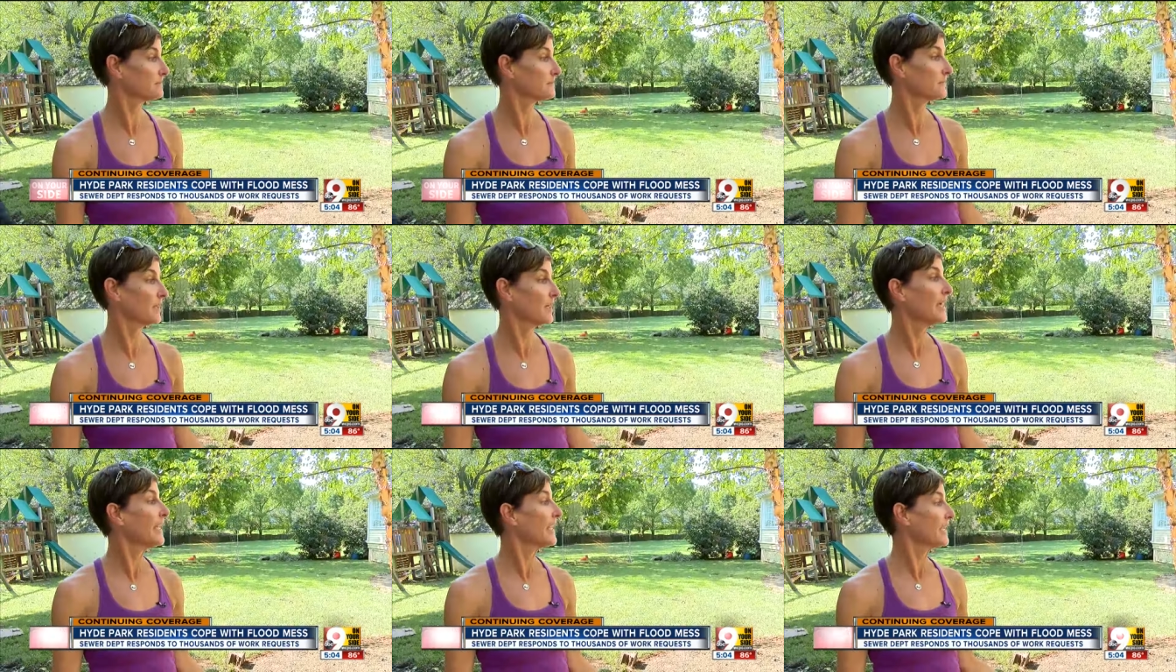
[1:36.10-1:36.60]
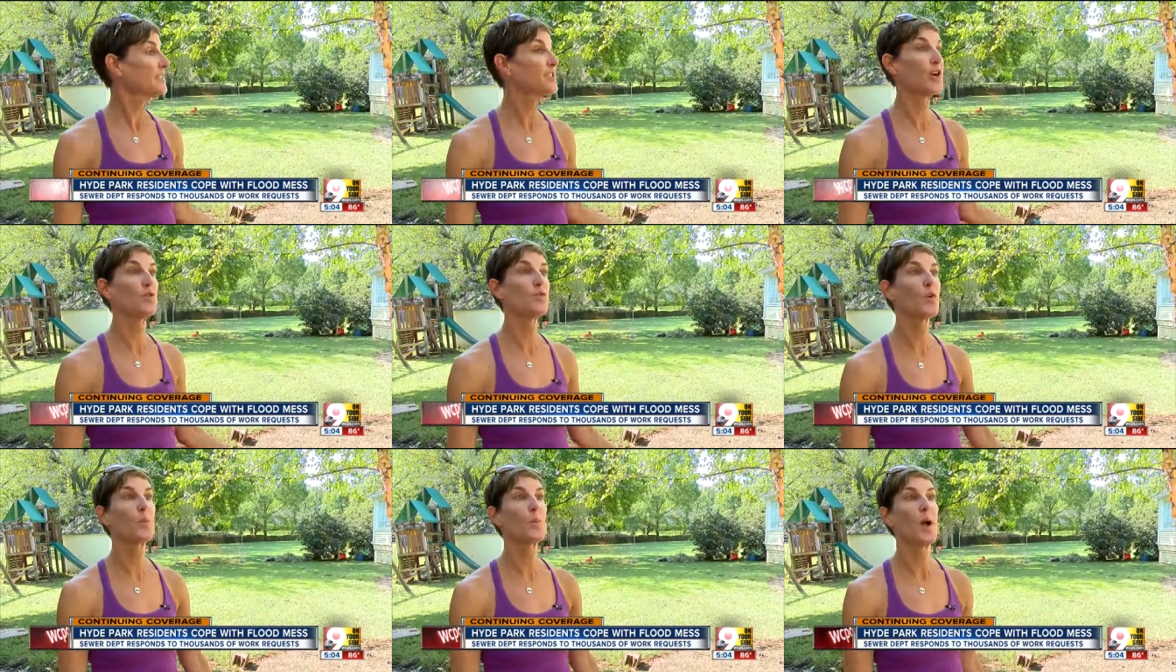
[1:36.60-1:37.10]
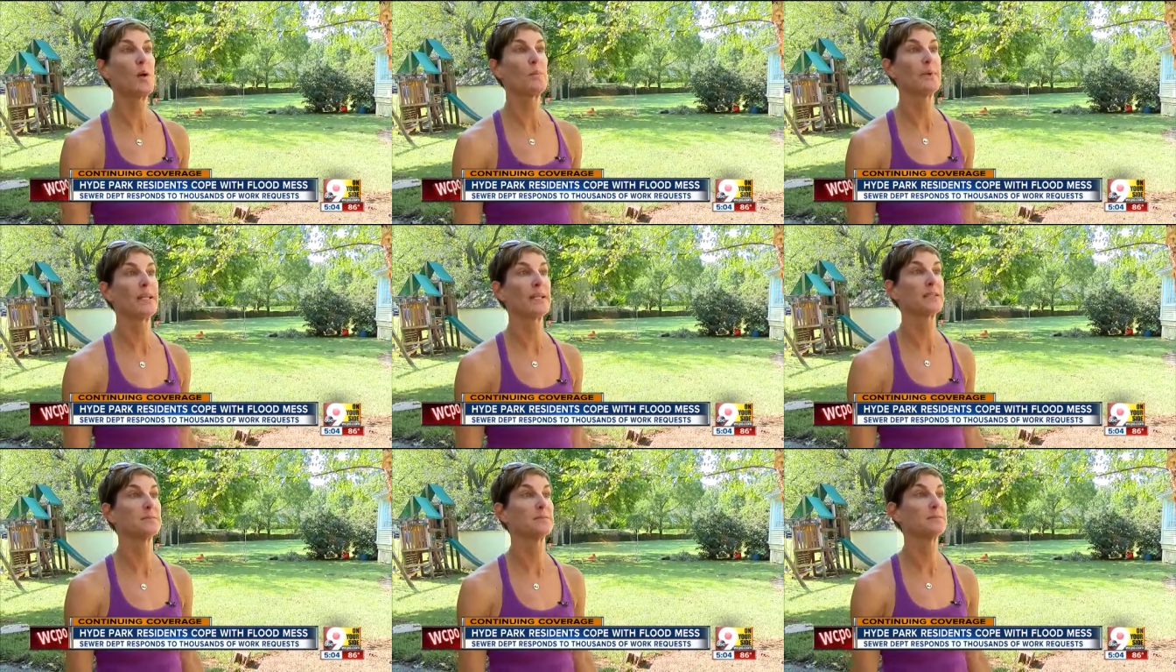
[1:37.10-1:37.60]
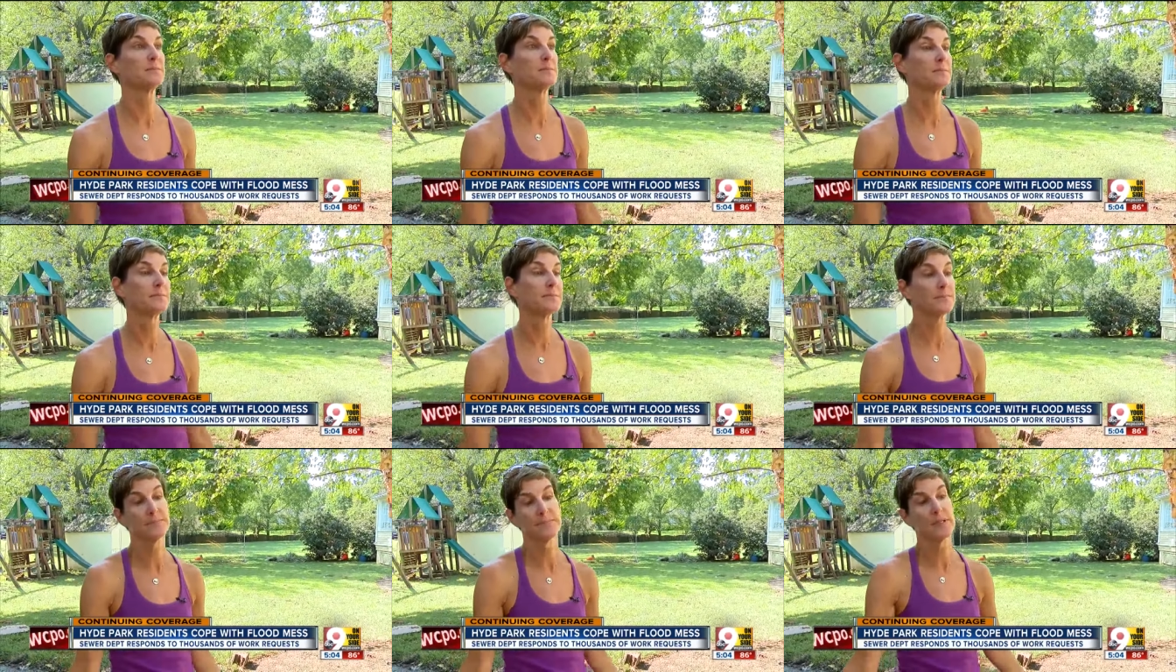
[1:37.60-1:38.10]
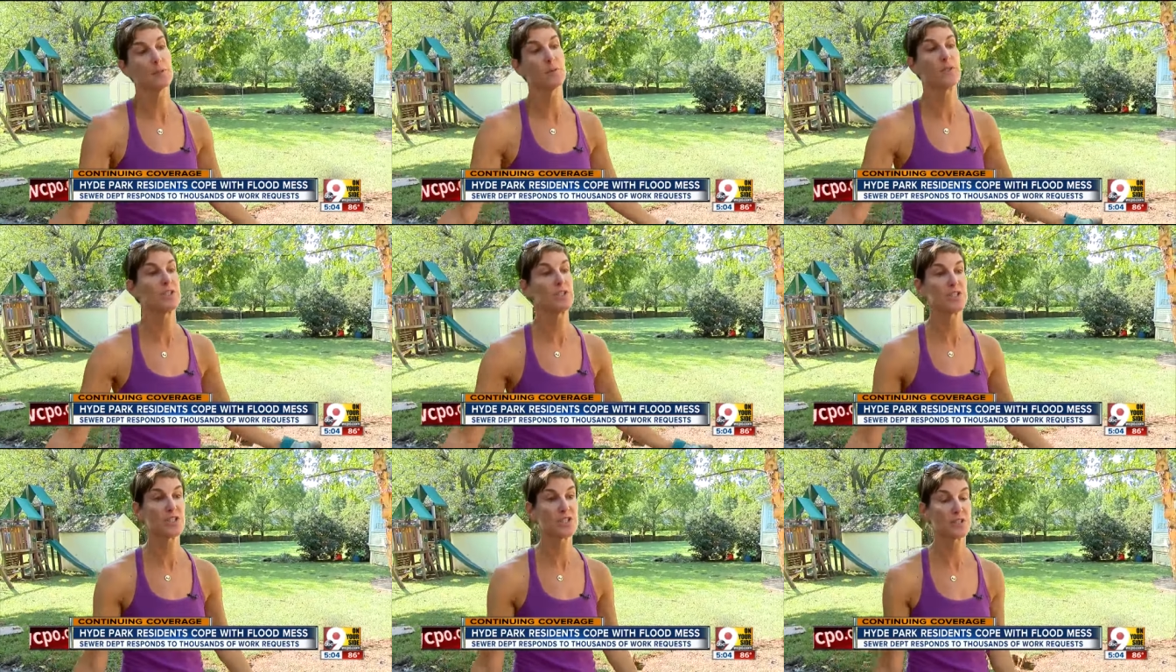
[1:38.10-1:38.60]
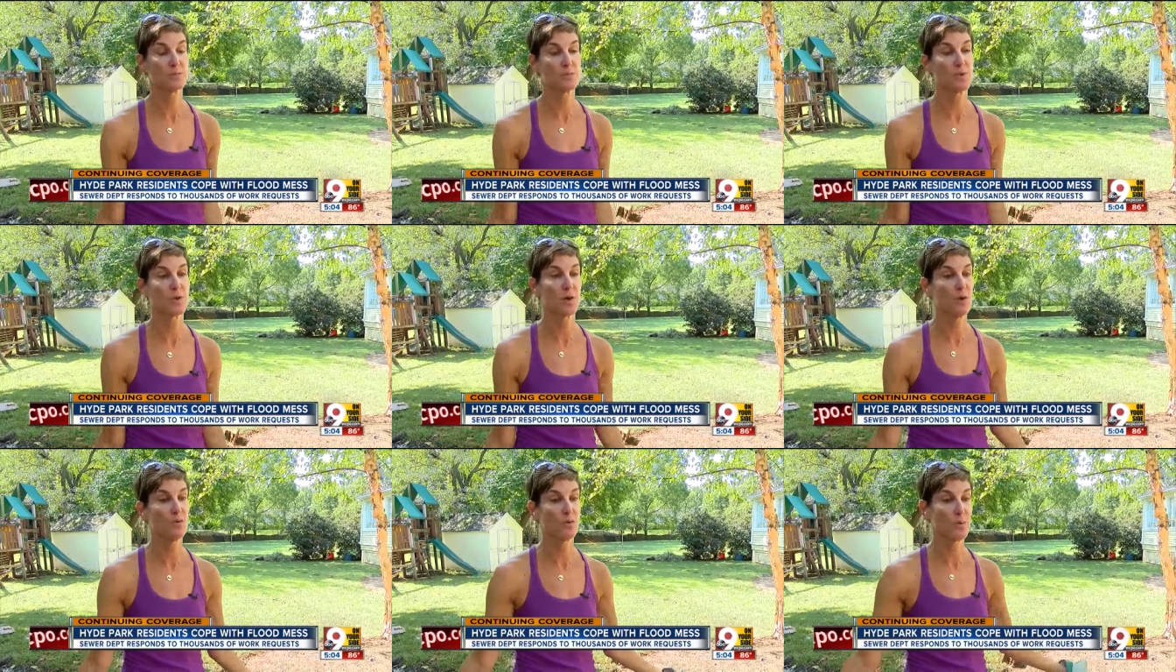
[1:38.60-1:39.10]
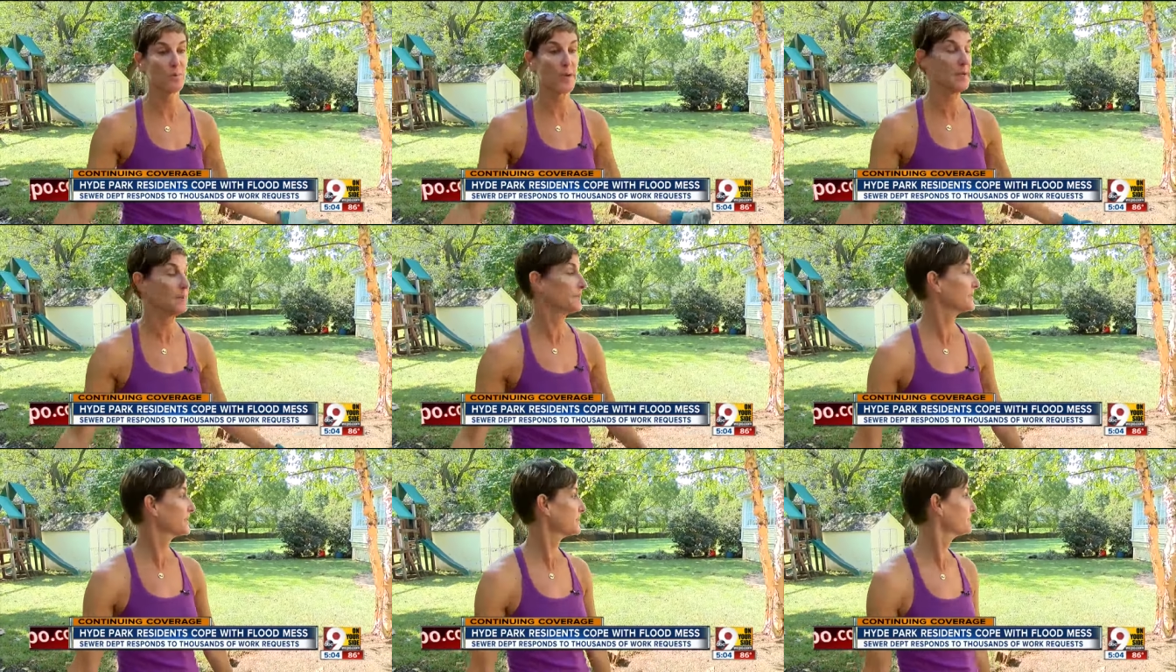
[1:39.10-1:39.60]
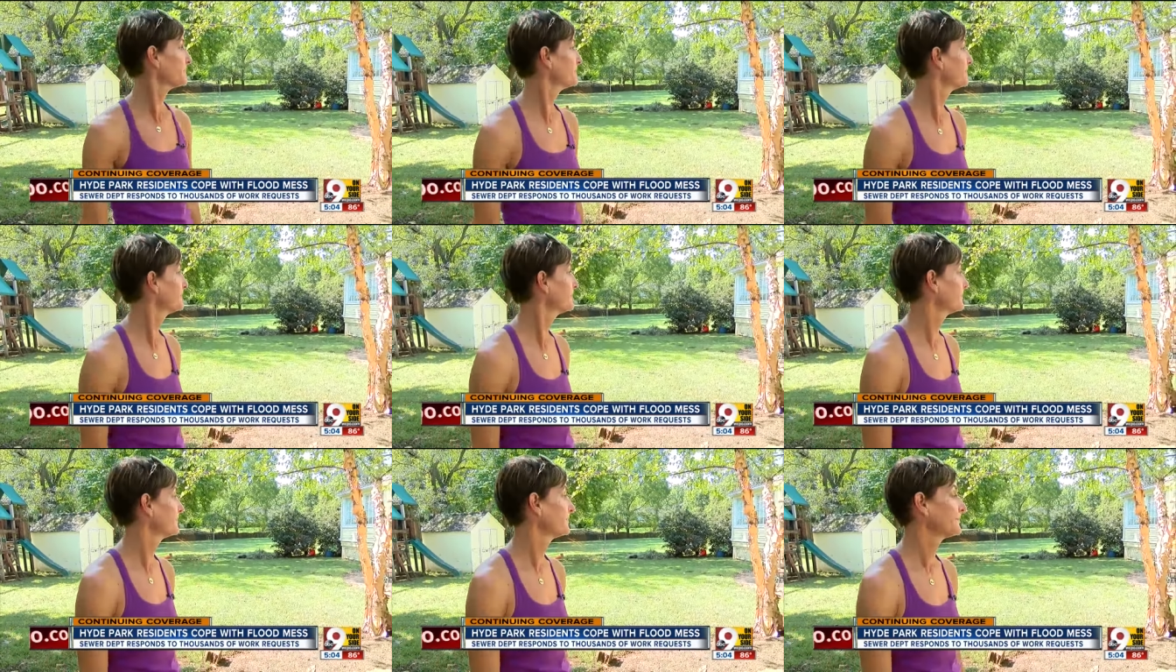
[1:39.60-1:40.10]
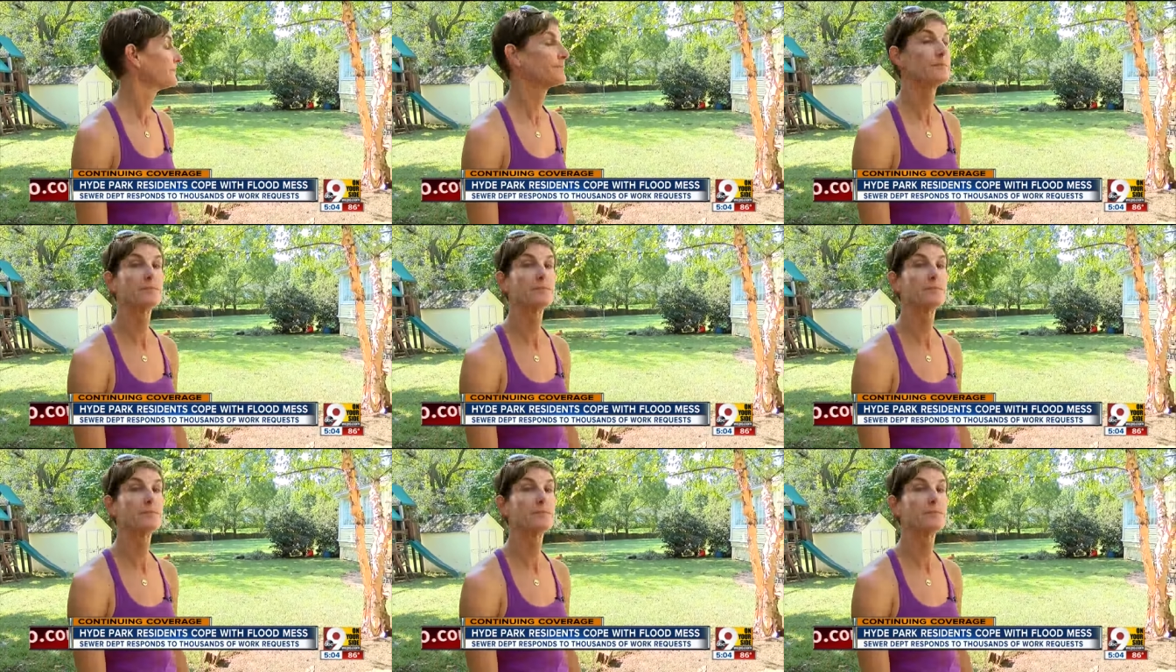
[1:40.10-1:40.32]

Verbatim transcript: out. It's overwhelming we're just, we're overwhelmed. Back in Hyde